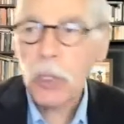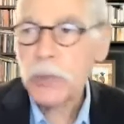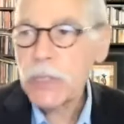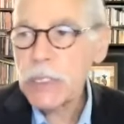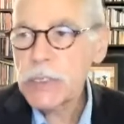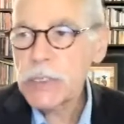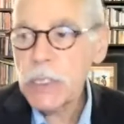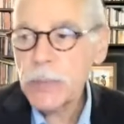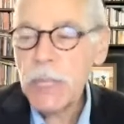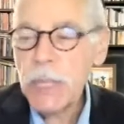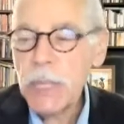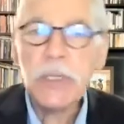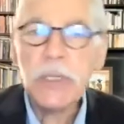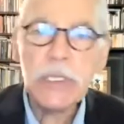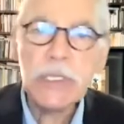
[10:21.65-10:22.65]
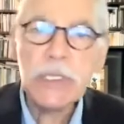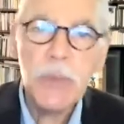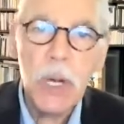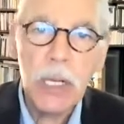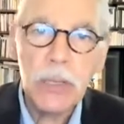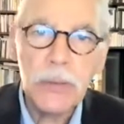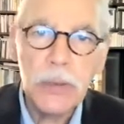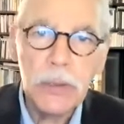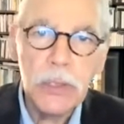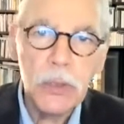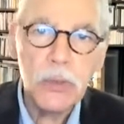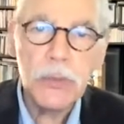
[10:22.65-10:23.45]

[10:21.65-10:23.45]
These are the people that are smarter than you.